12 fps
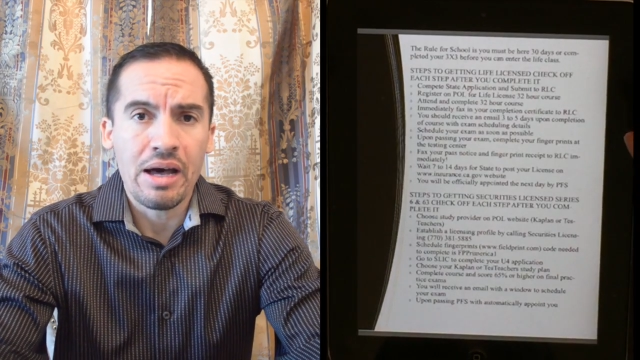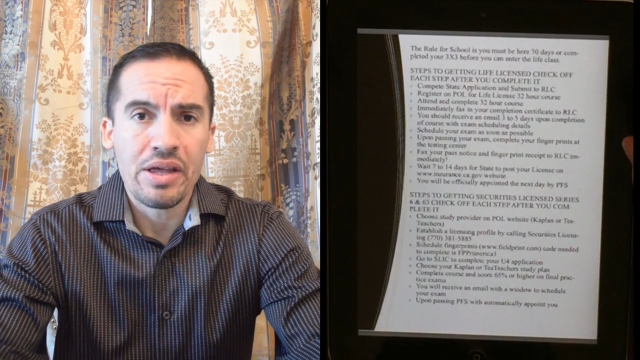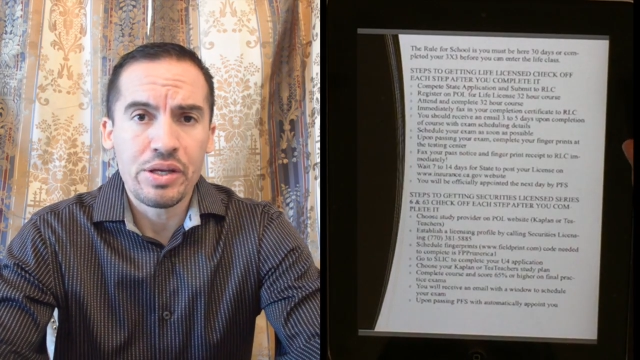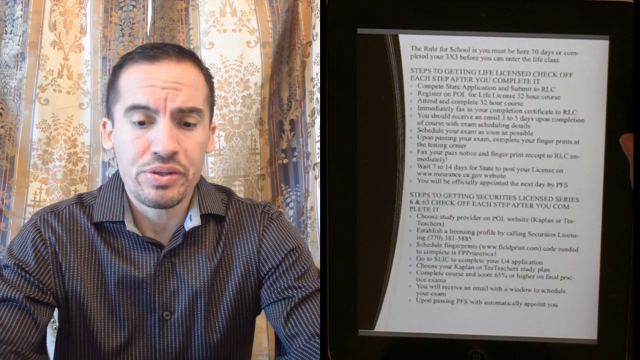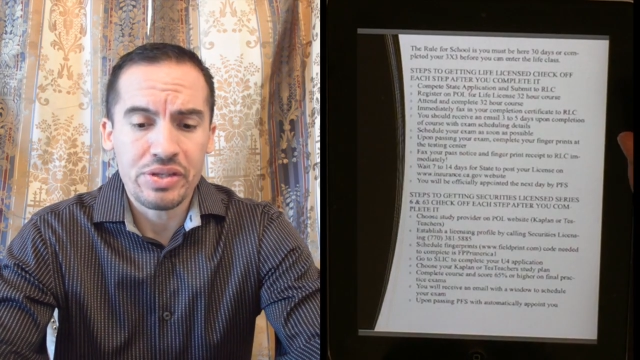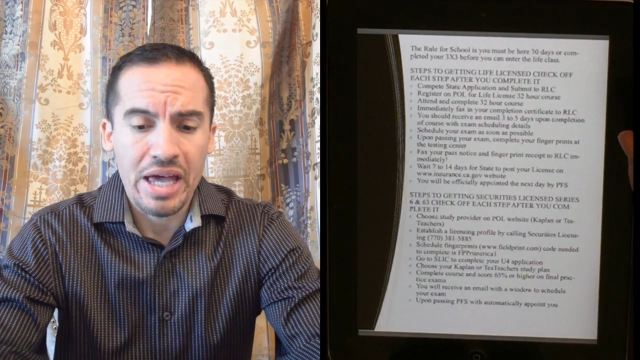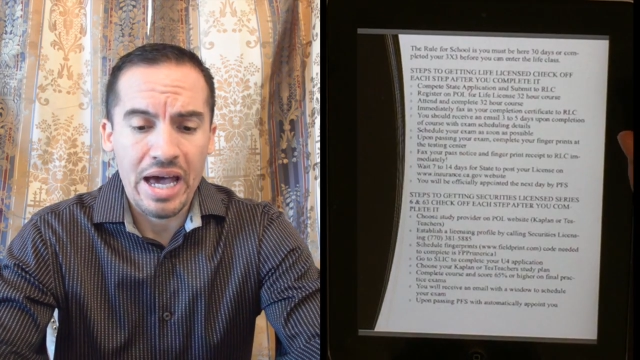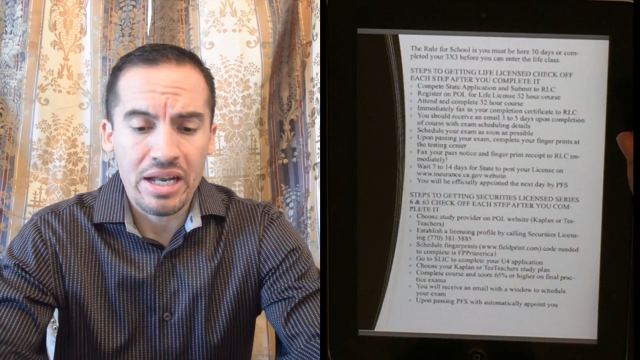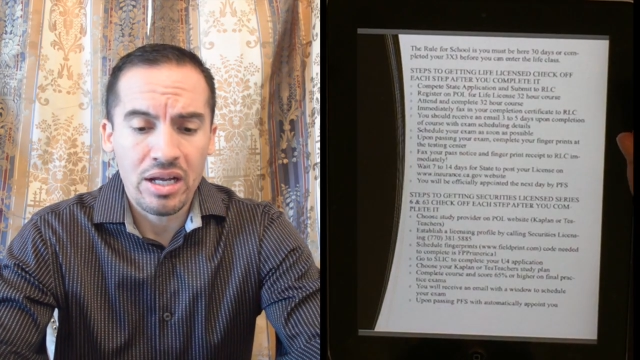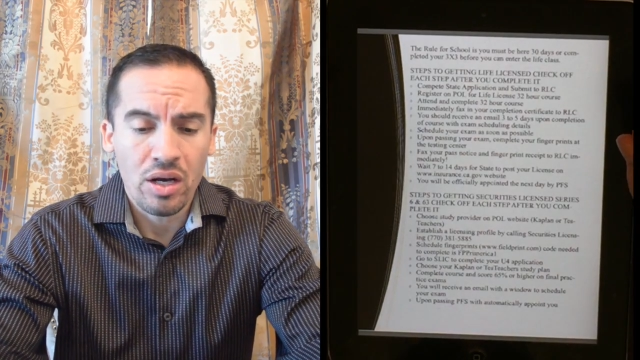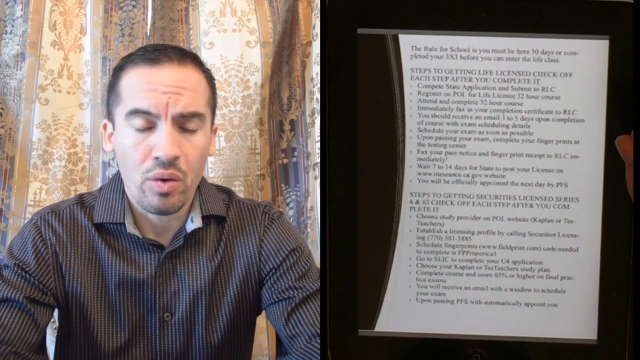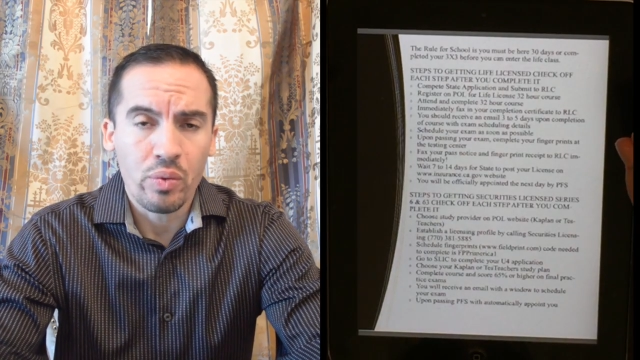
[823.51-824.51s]
is that
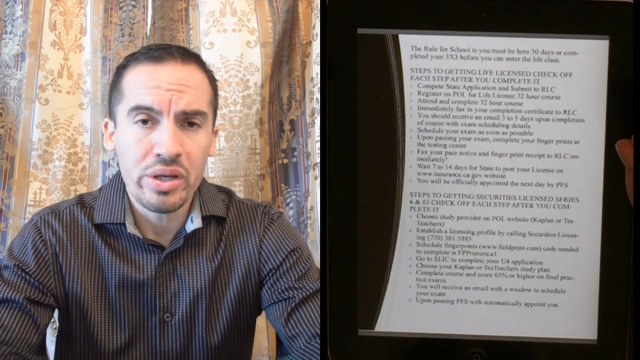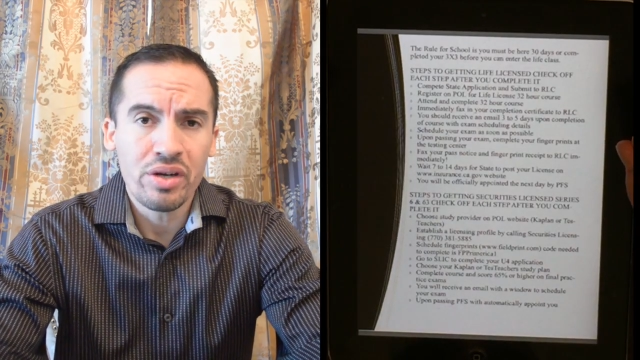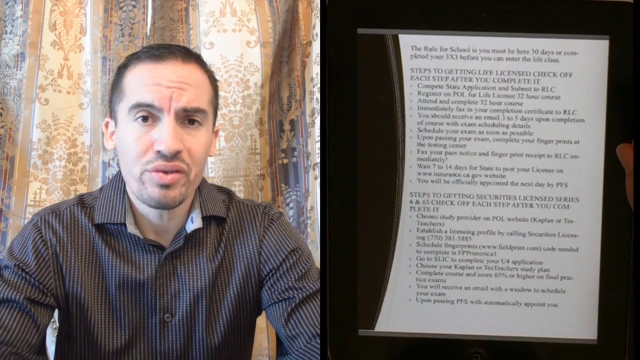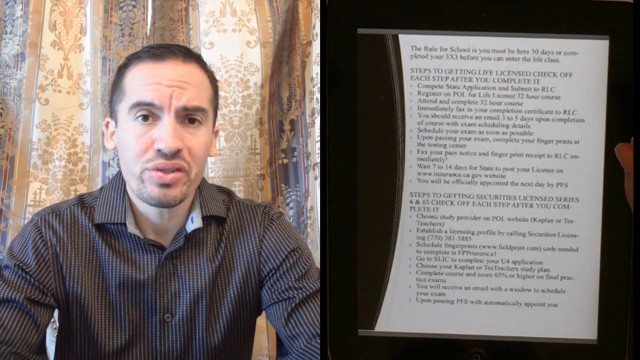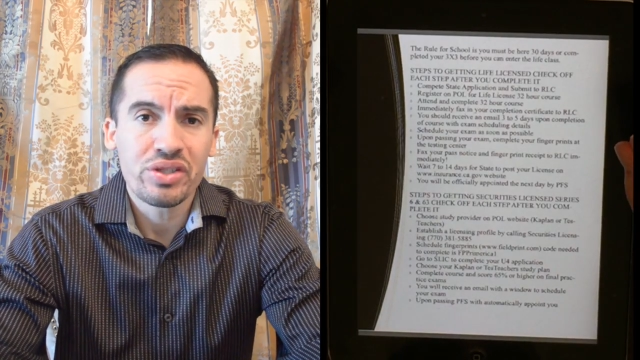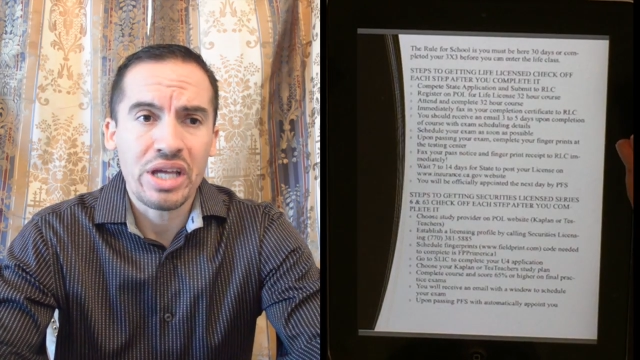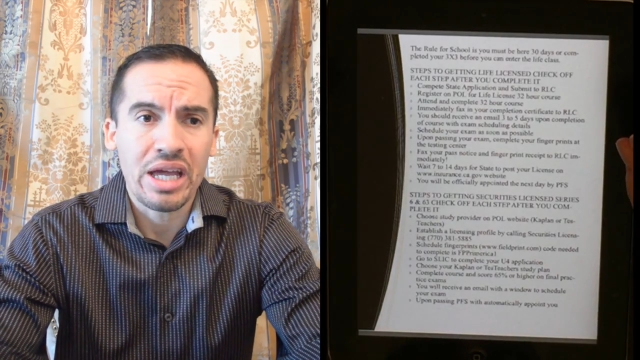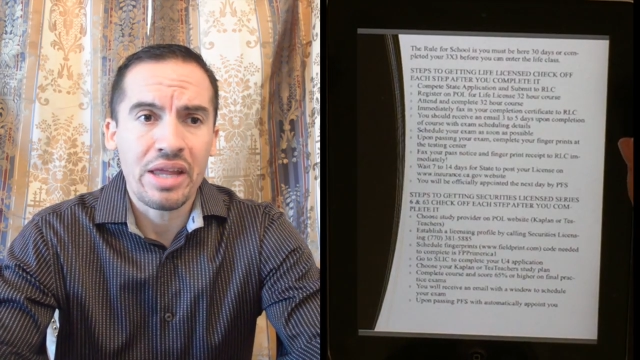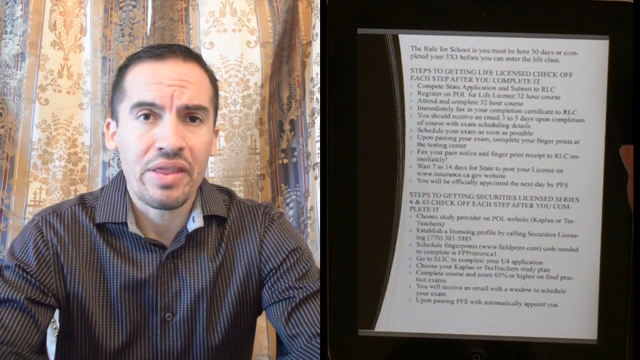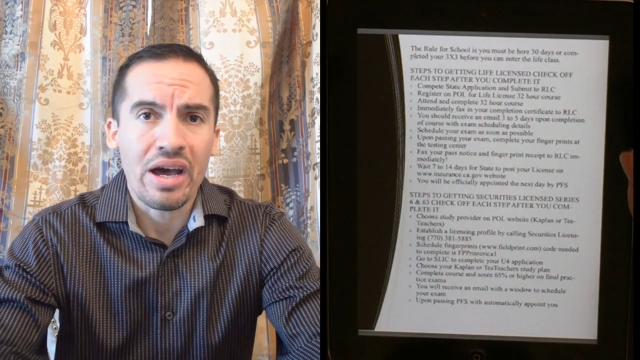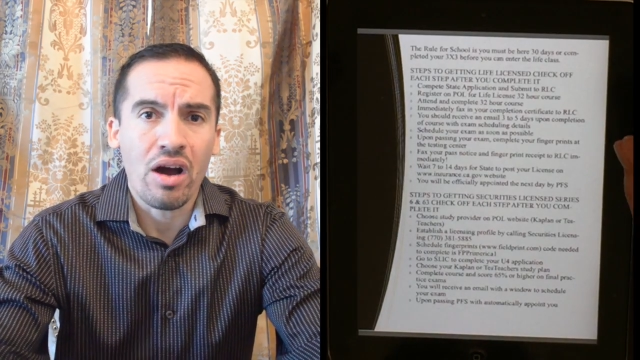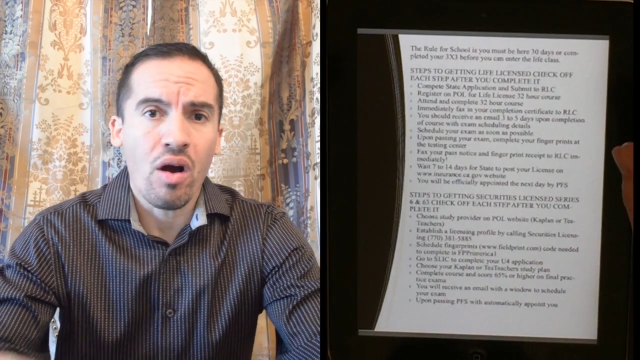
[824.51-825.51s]
we understand that